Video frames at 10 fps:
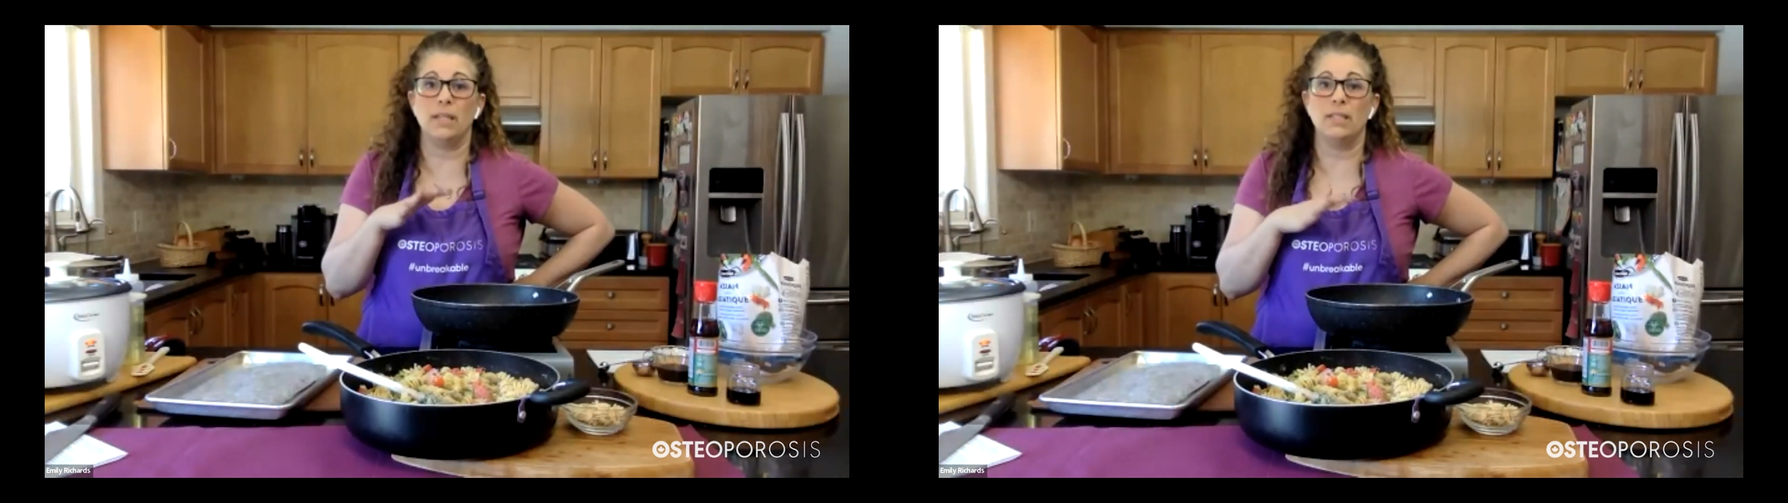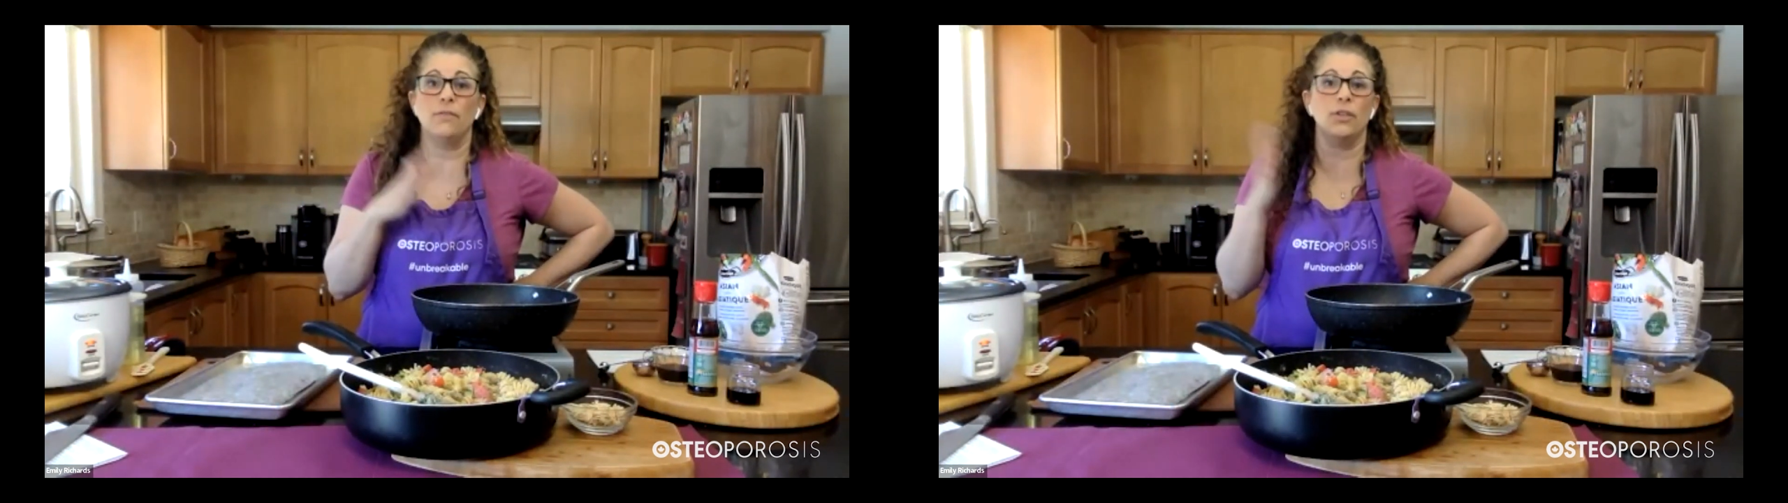
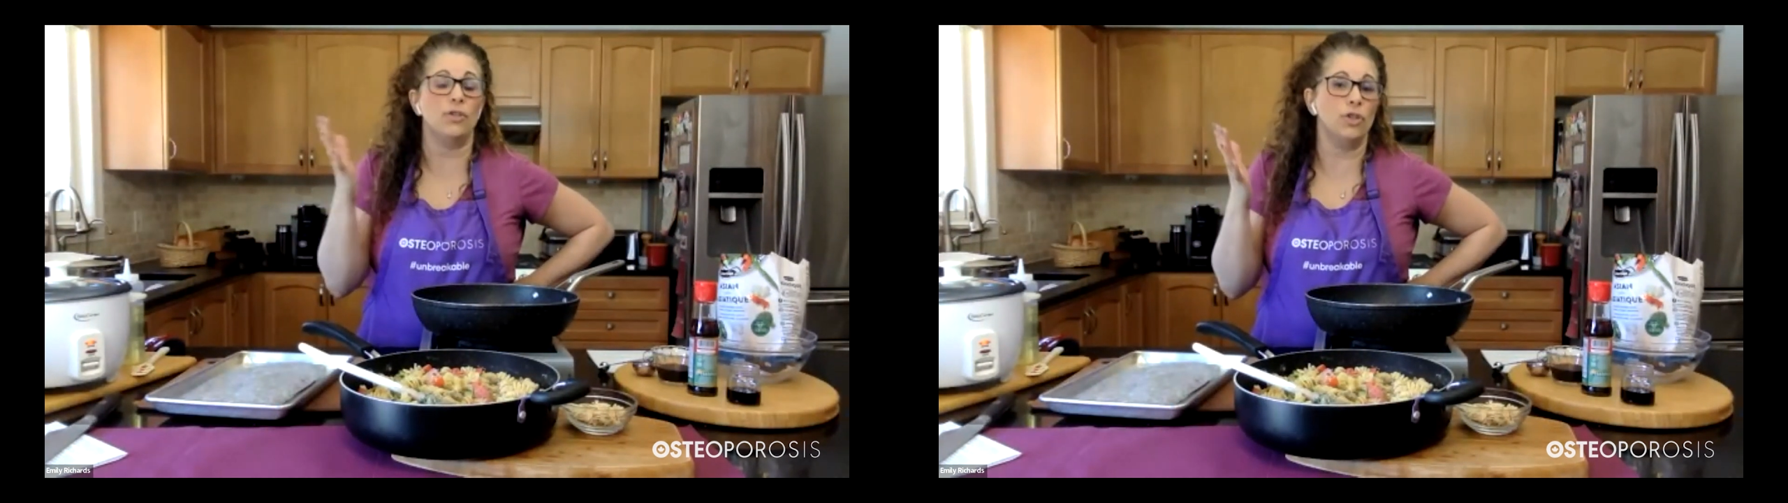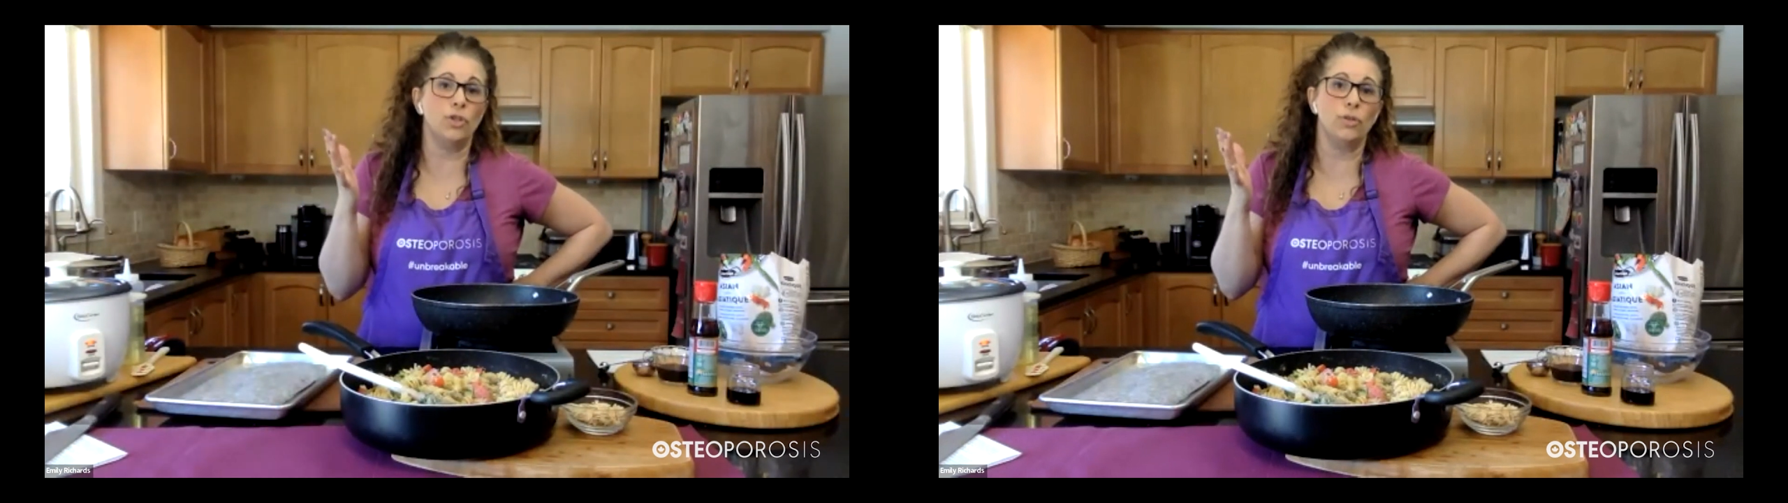because if
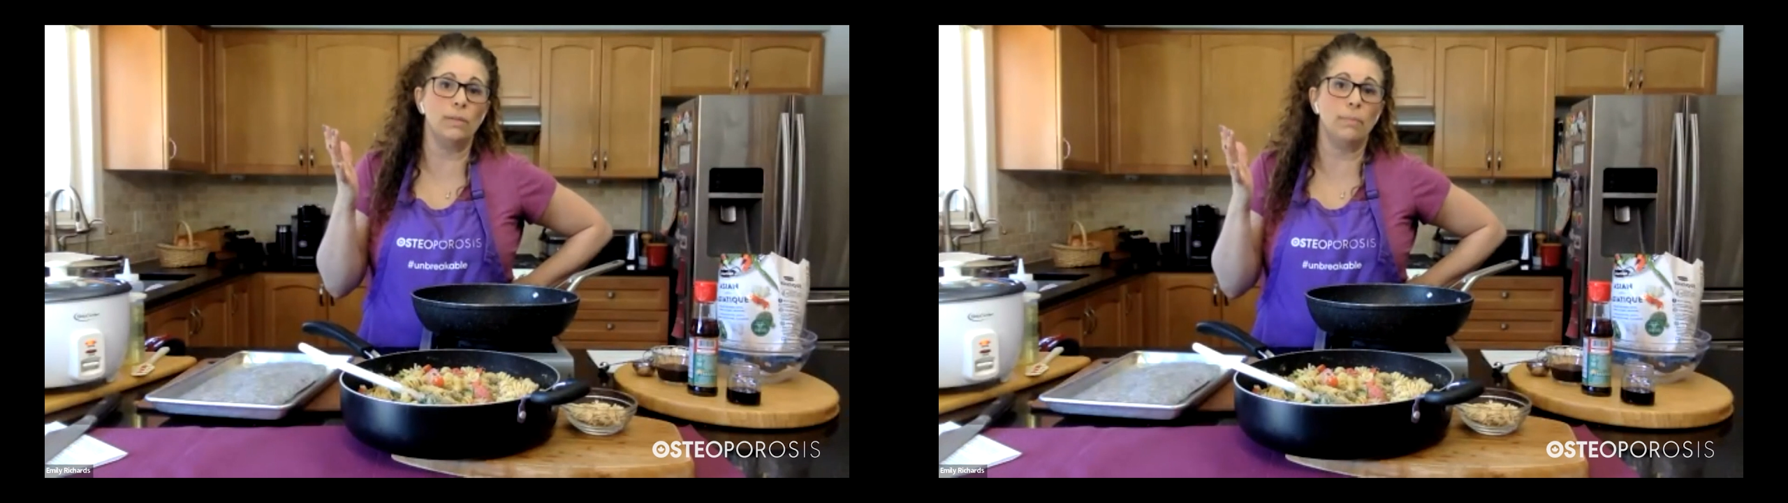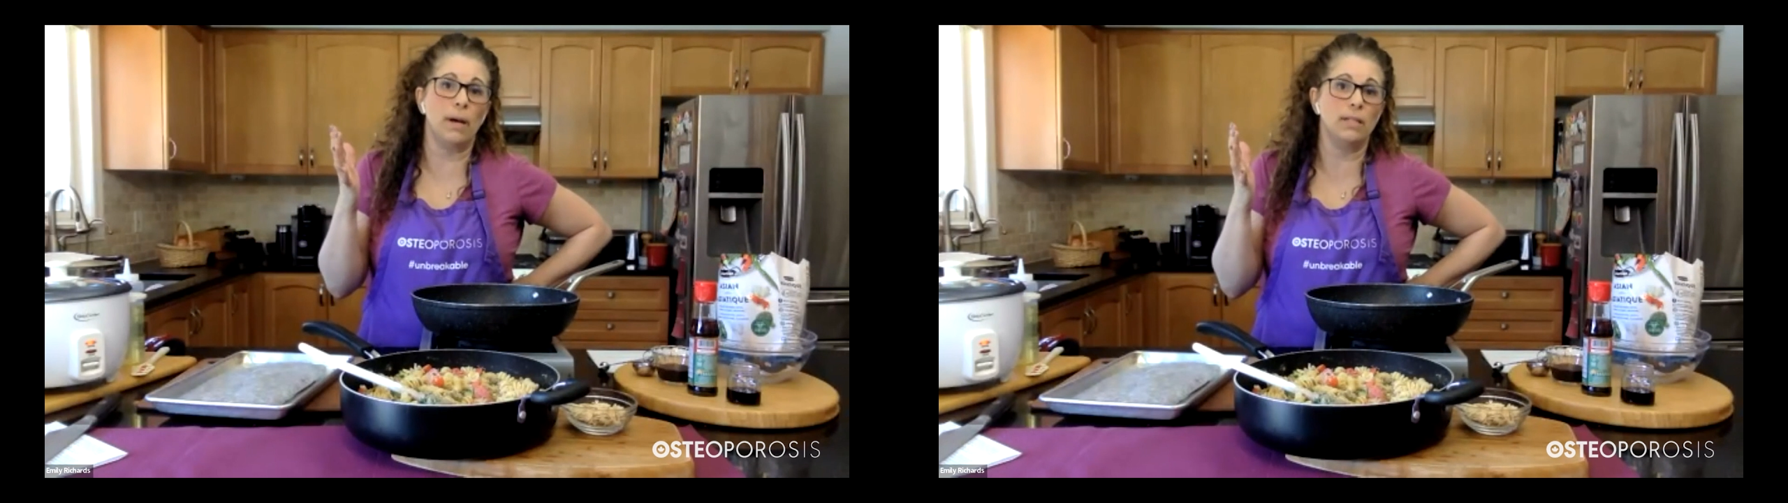you're just
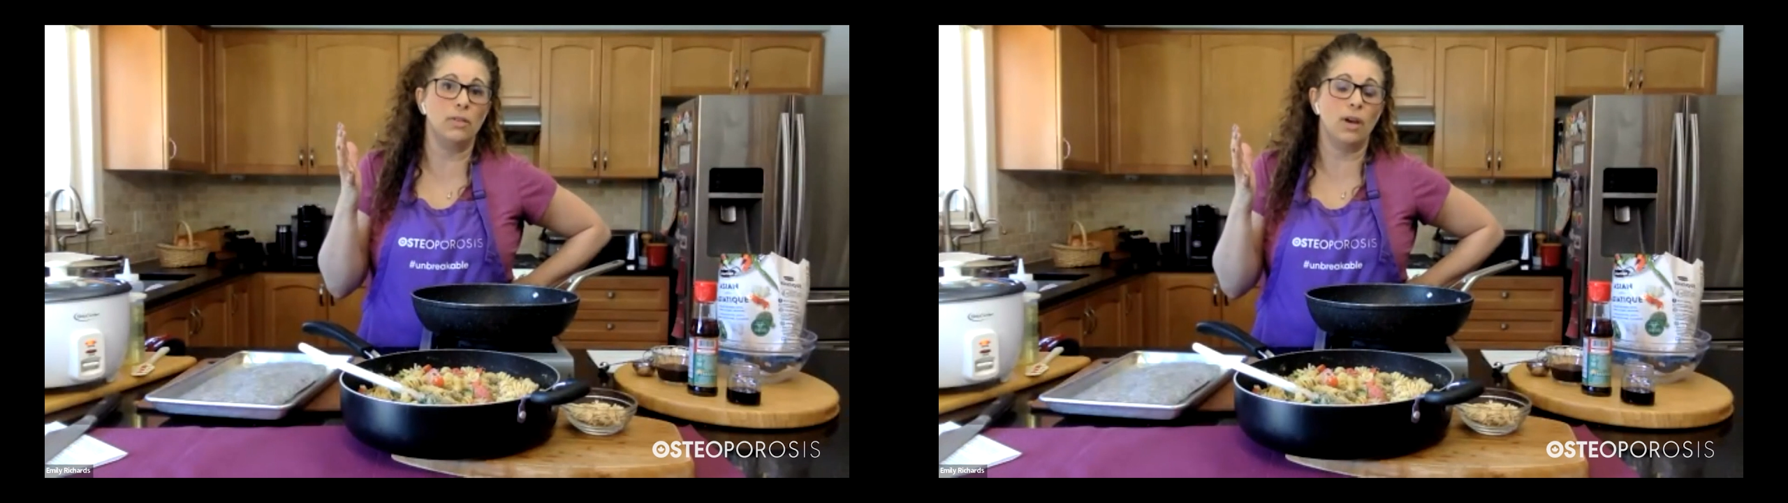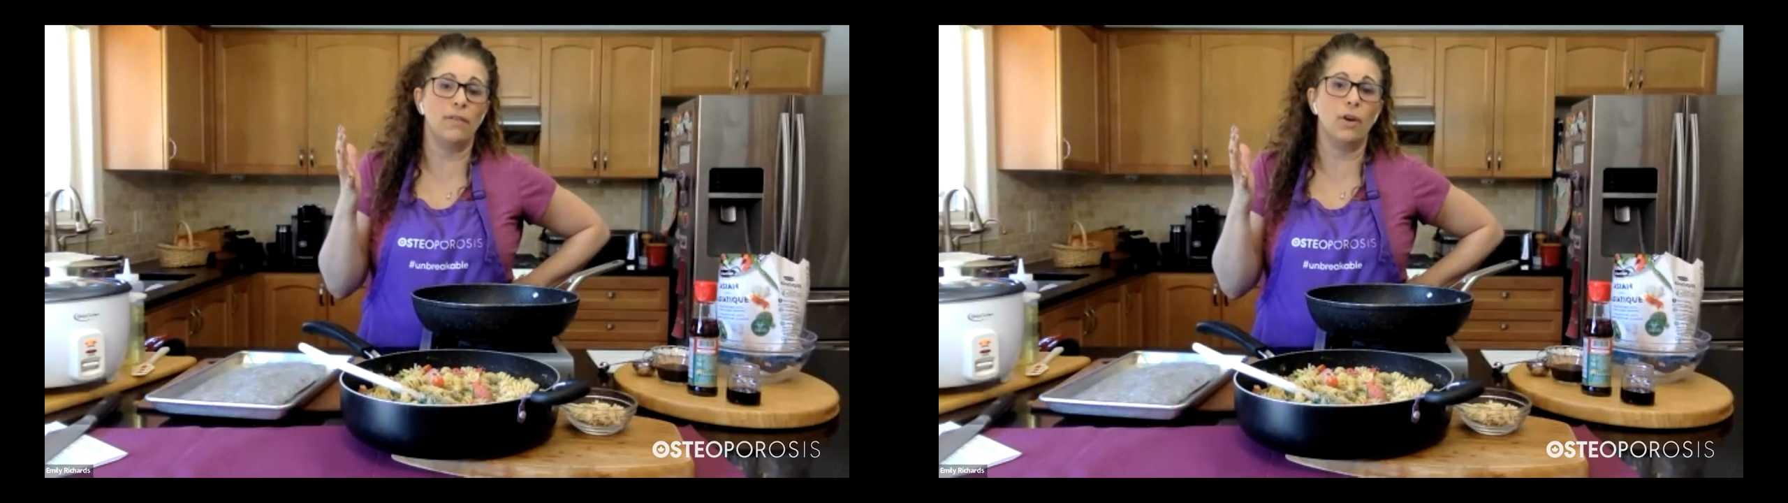using
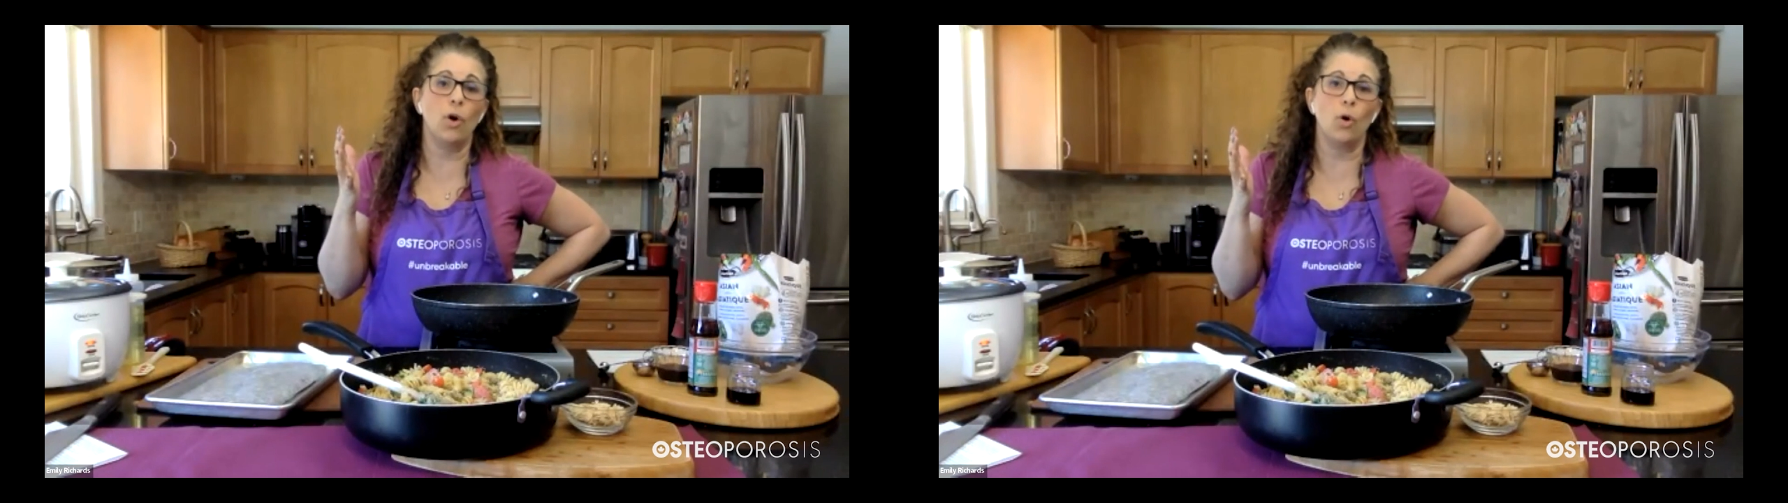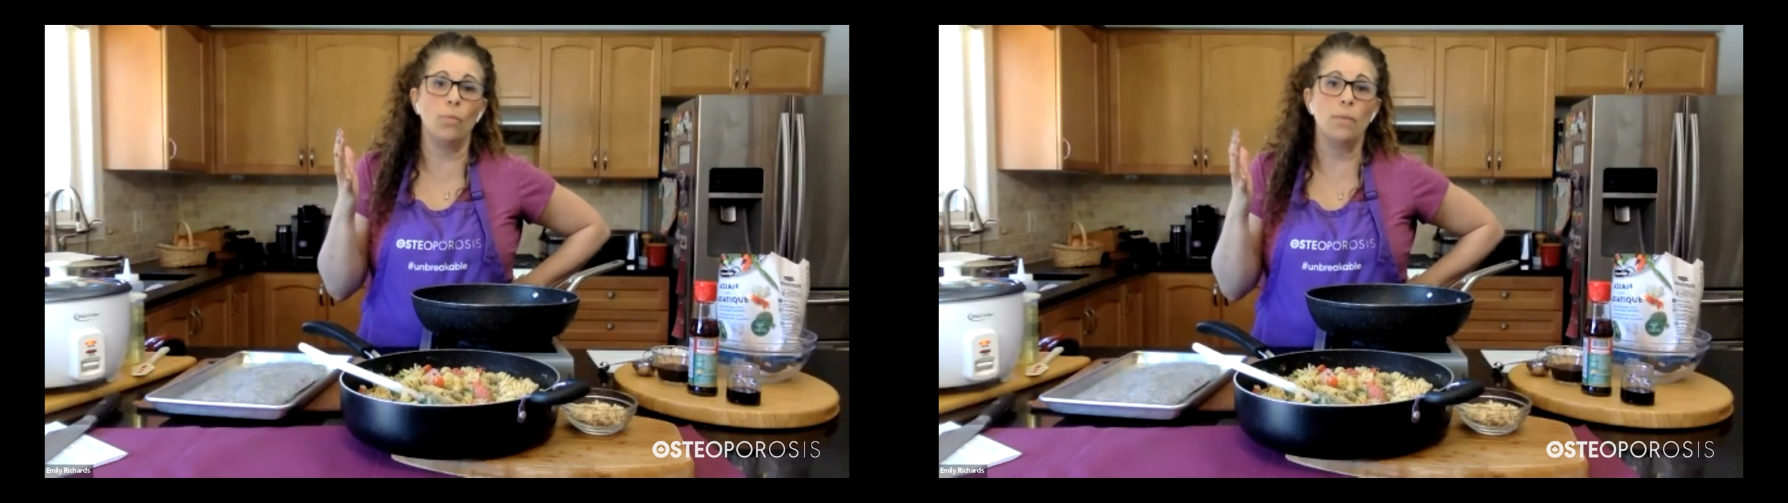pasta you have at
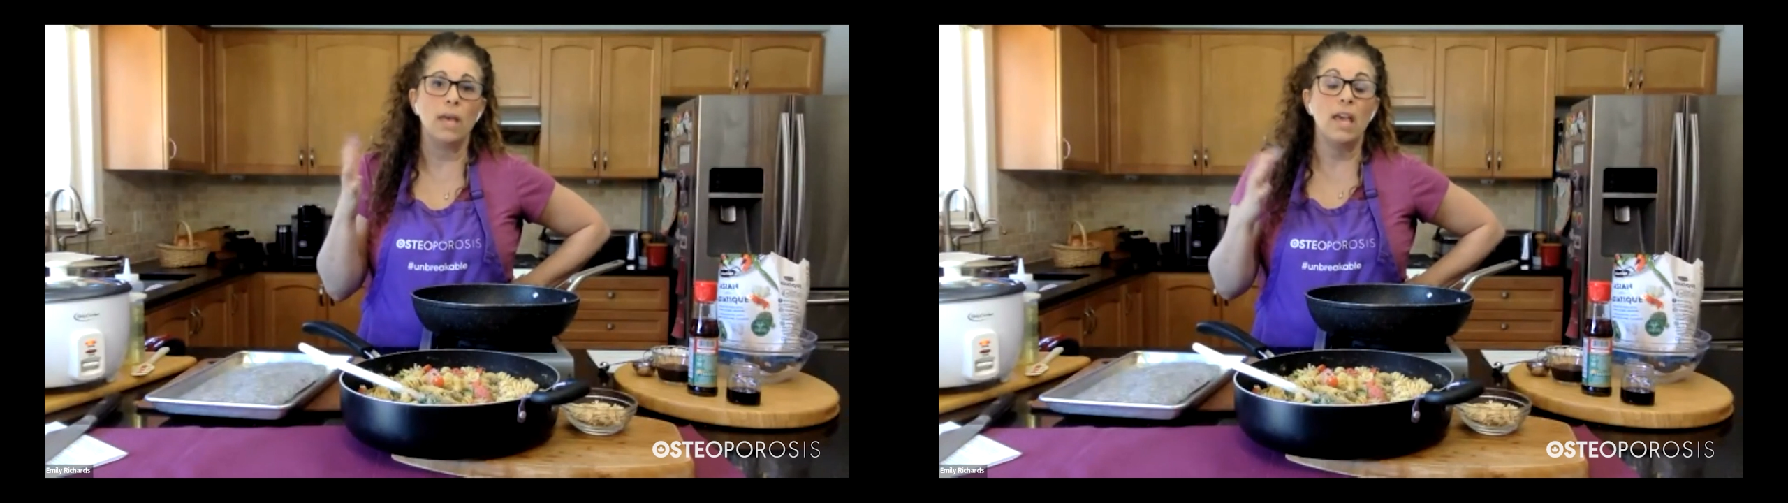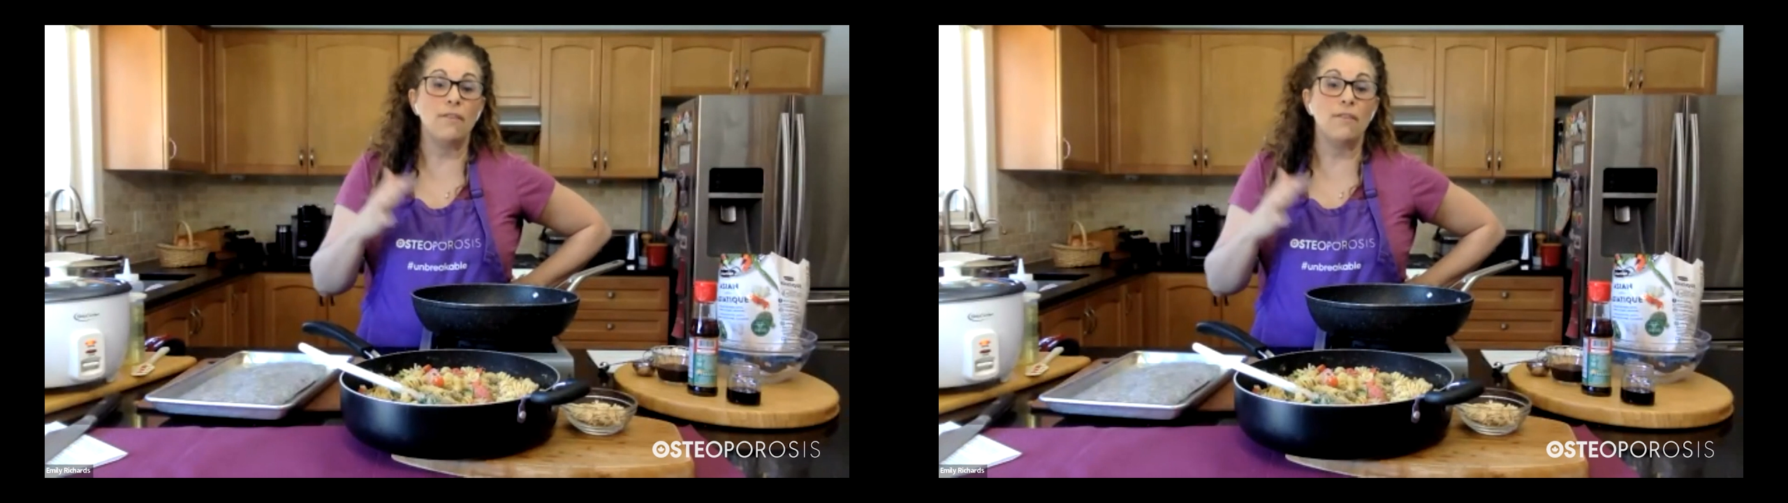home,